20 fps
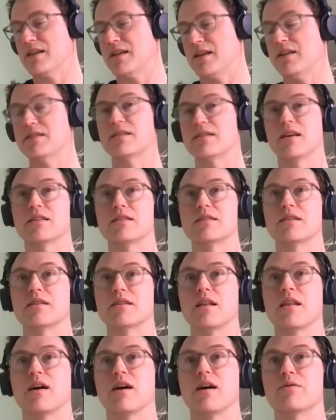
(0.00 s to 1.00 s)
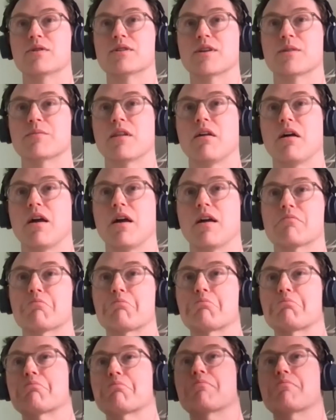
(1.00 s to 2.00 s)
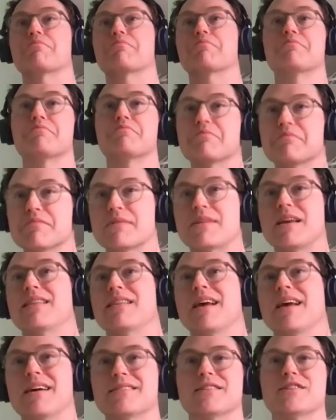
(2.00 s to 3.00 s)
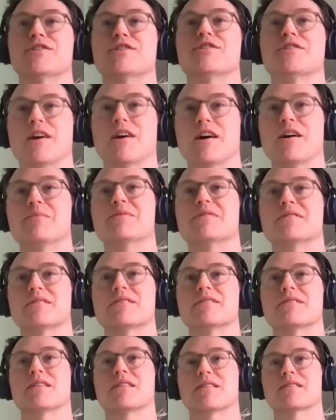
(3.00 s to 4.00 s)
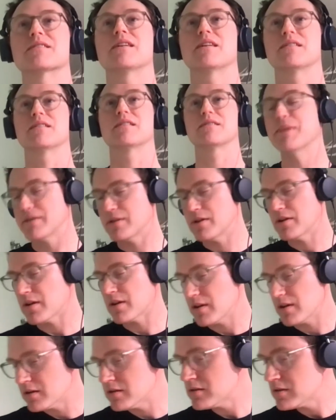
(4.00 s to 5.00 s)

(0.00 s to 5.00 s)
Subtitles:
data sets along with something like 10,000-ish jobs, like that's meant, okay.